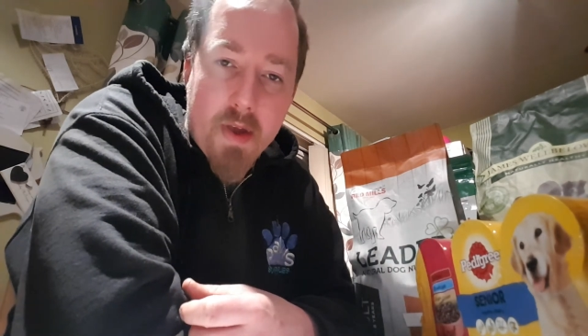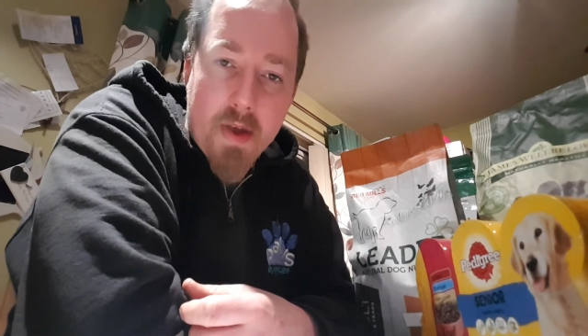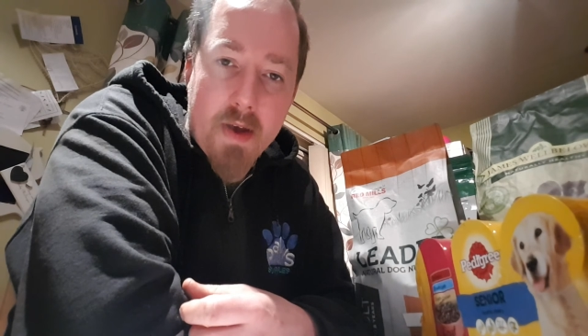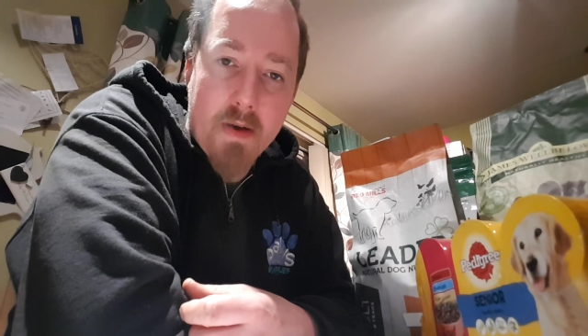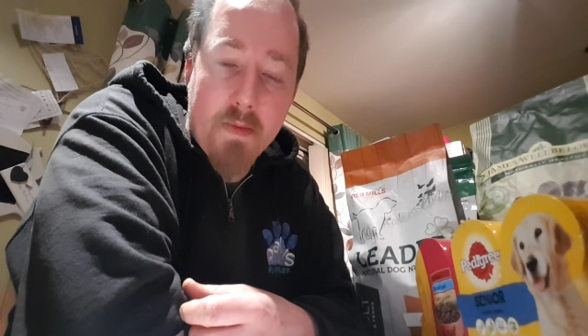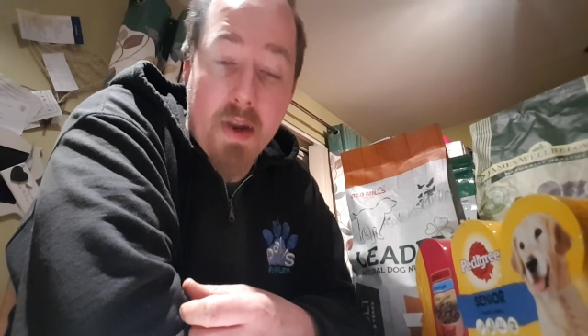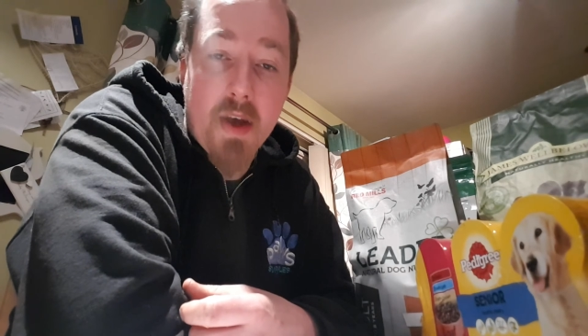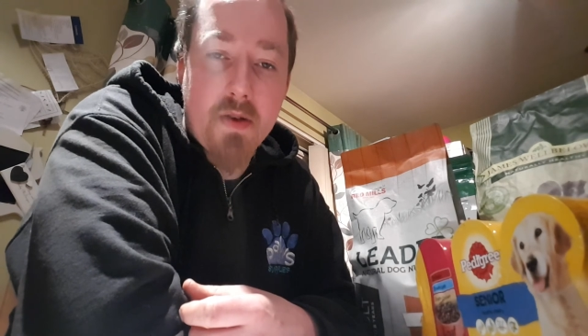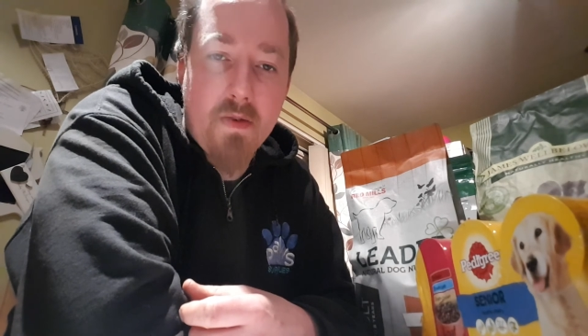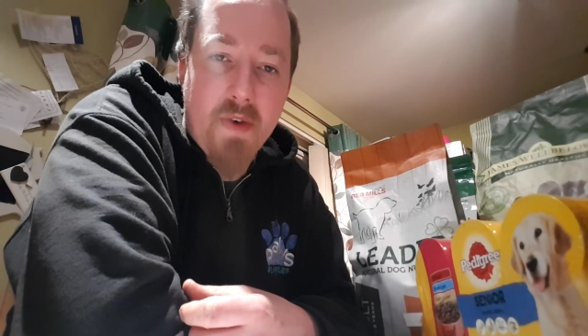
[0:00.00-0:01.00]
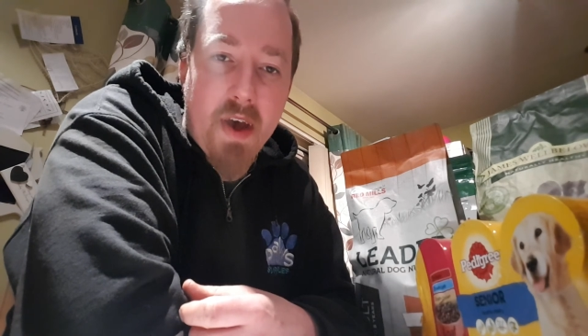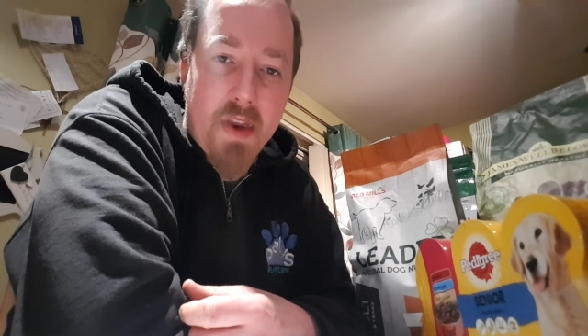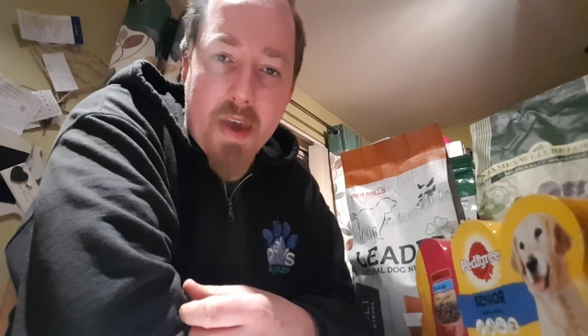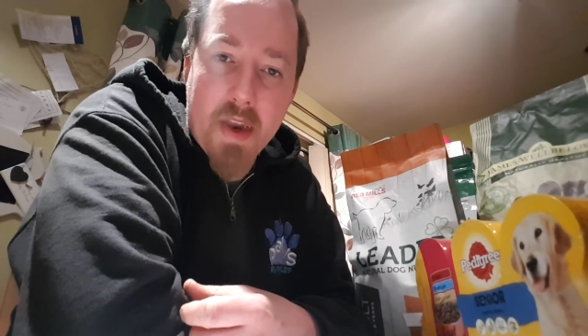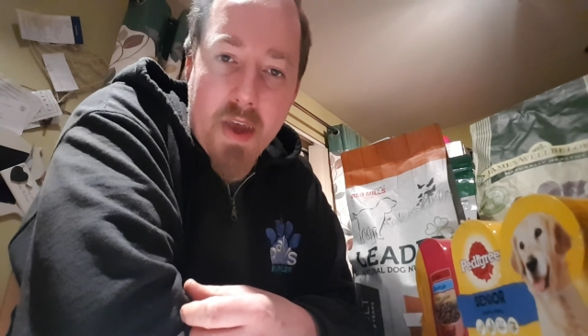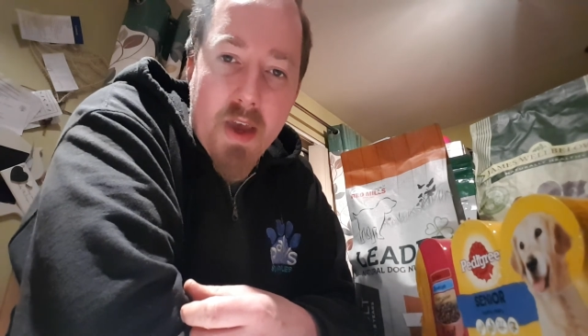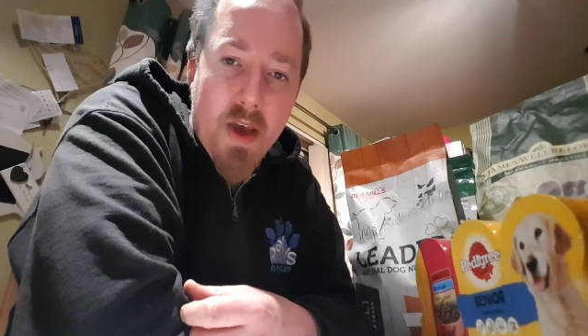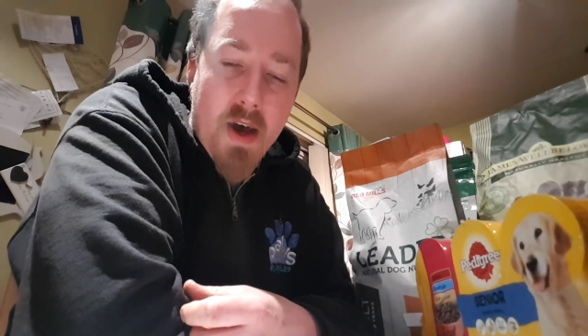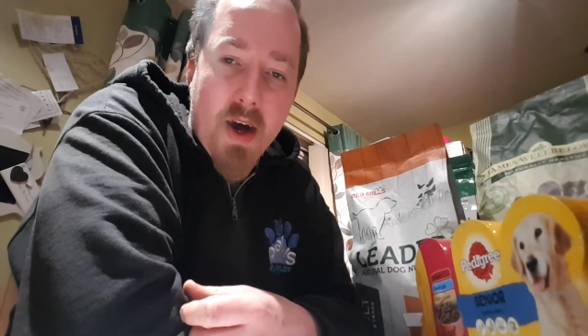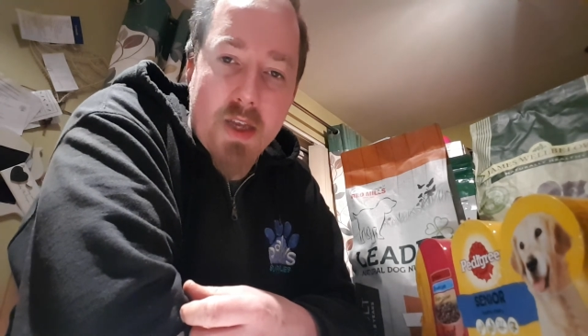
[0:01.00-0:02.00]
In actual fact, I'd
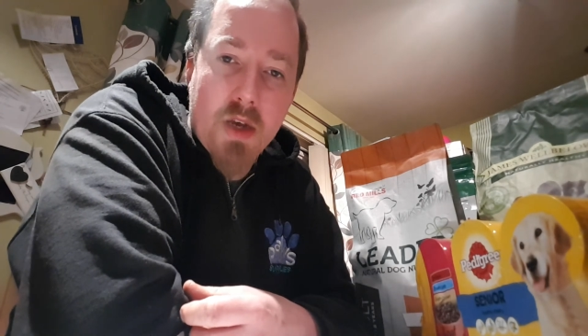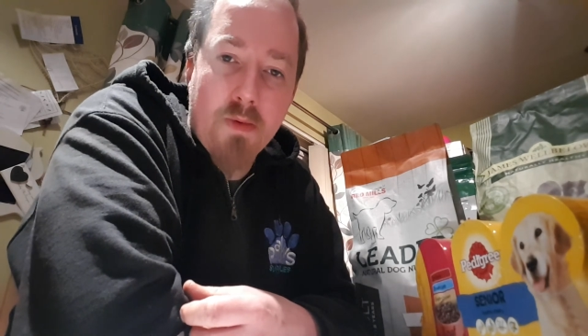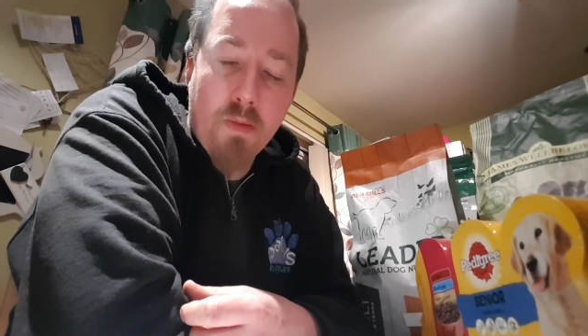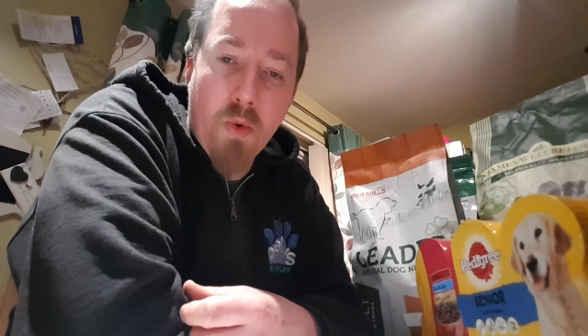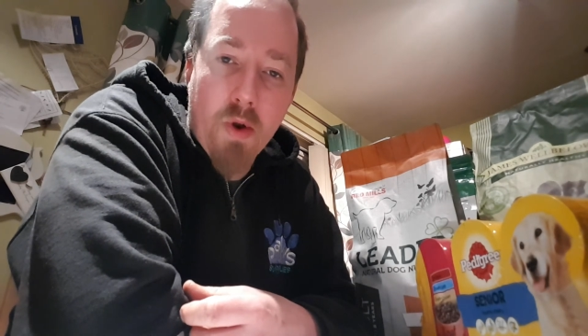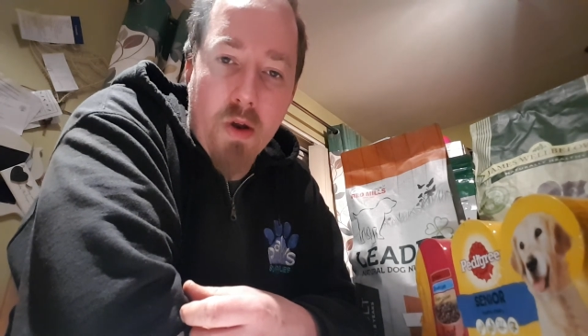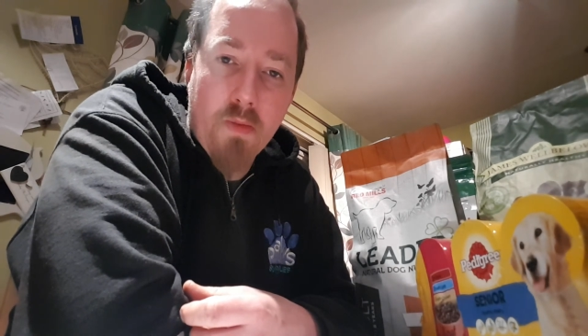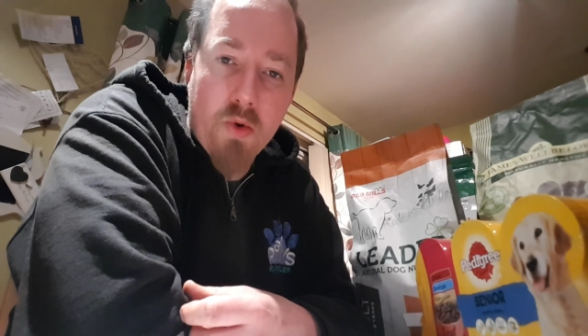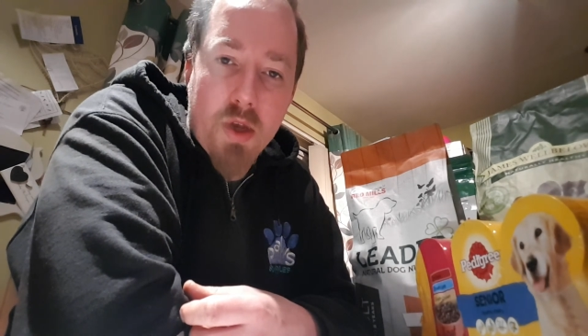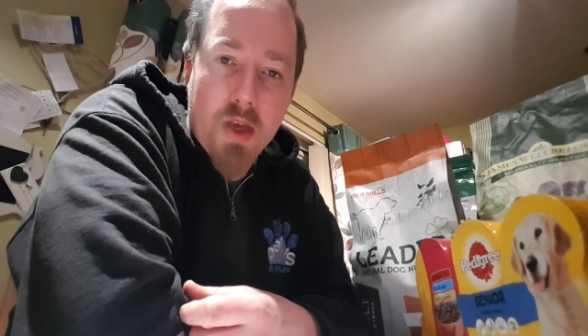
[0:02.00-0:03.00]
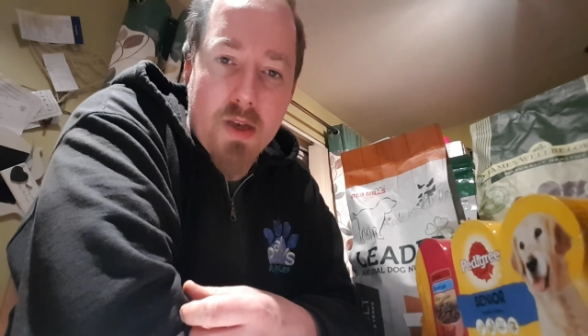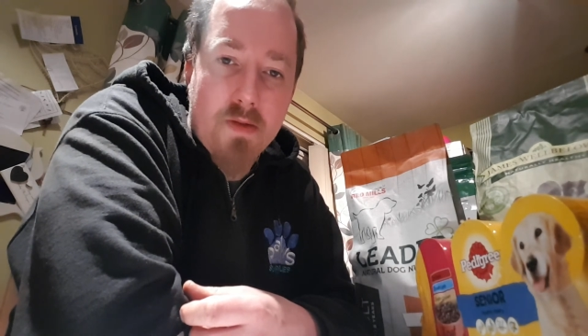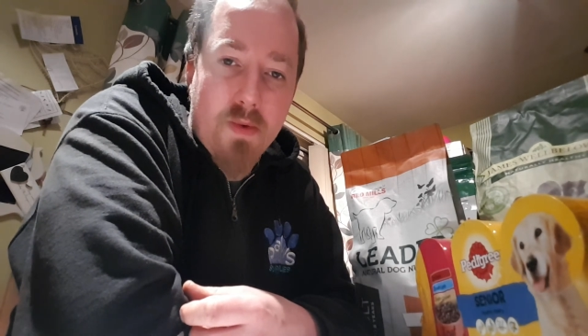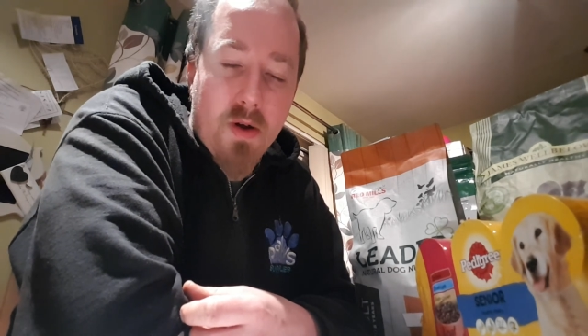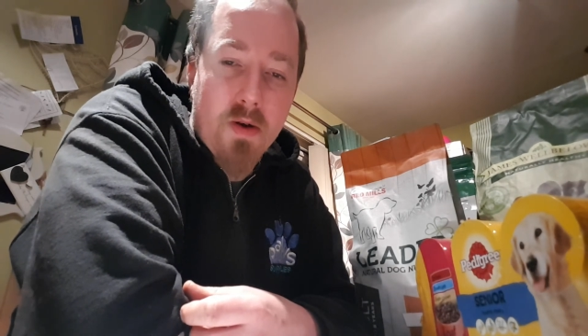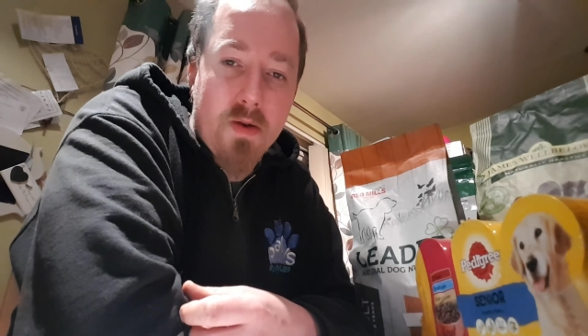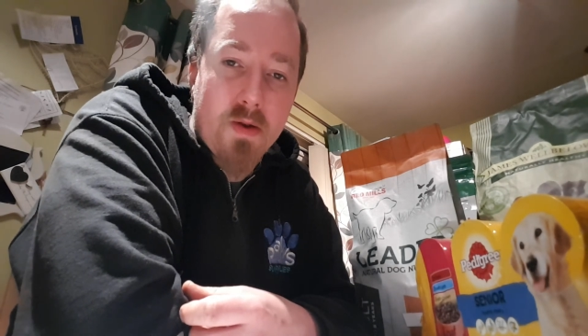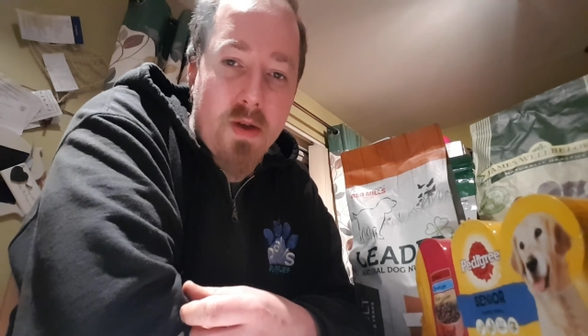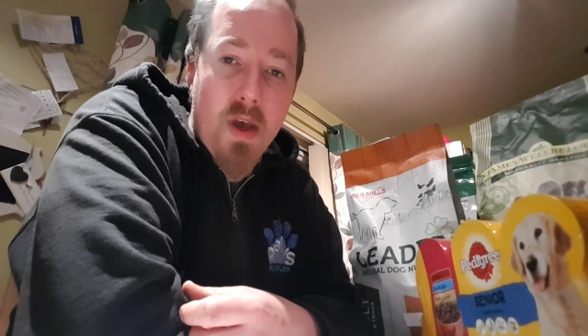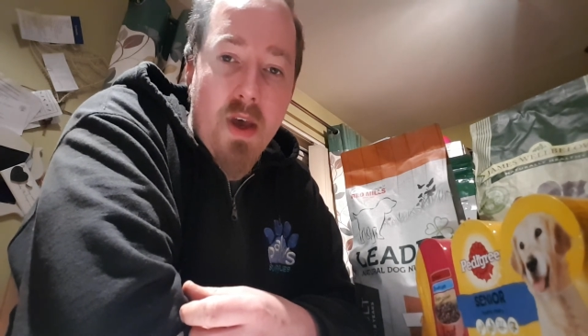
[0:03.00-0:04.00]
actually promote it in most cases, because